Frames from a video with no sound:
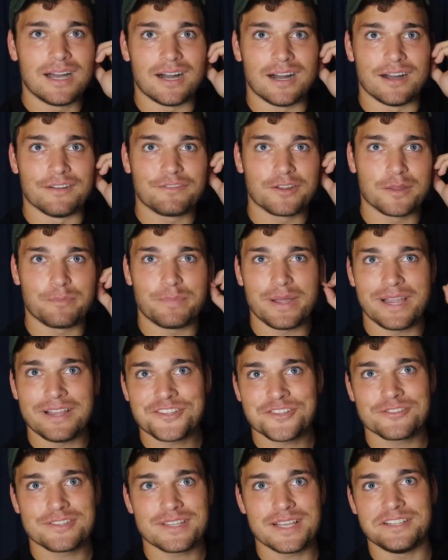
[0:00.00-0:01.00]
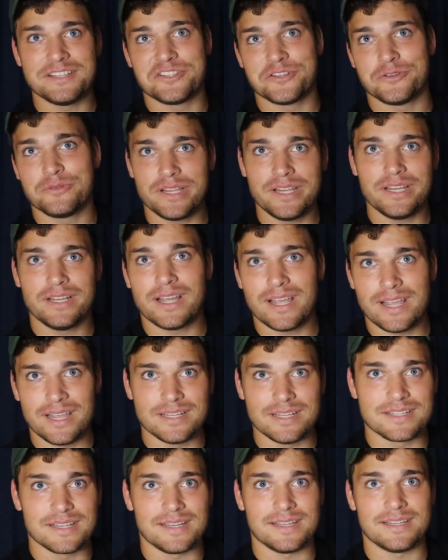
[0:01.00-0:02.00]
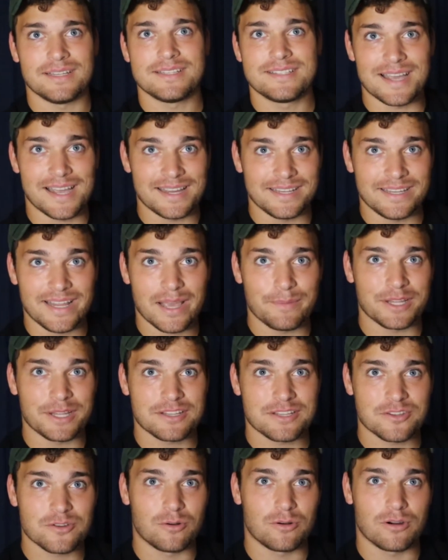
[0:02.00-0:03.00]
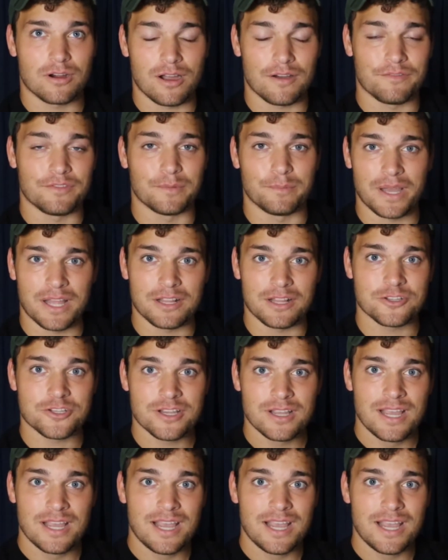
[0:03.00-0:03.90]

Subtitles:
for the Pacers, they do need a dynamic scorer off the bench.